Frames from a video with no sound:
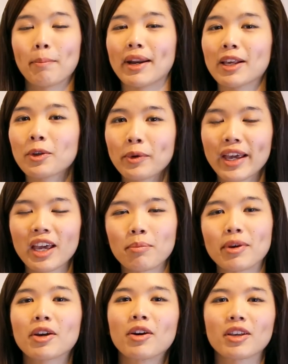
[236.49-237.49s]
but it's okay
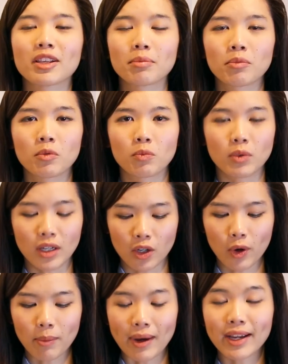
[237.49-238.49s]
because the
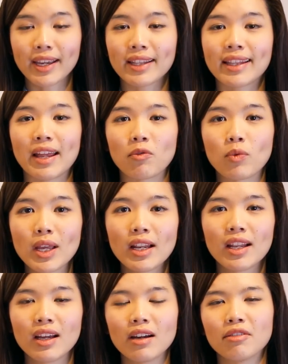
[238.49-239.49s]
Kuih Bangkit that we
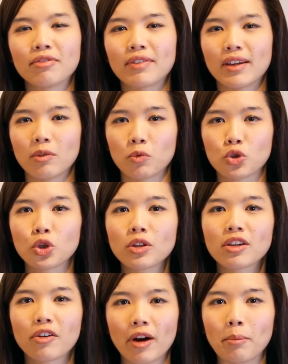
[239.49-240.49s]
love
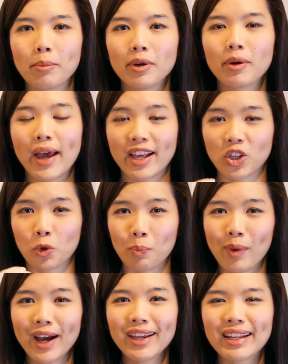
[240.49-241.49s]
should crumble as you
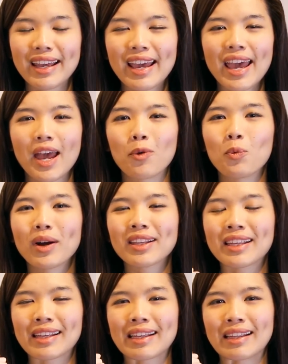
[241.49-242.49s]
bite, and
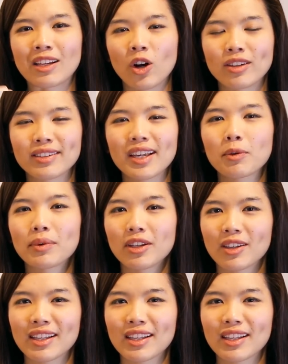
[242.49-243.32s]
once it's in contact with your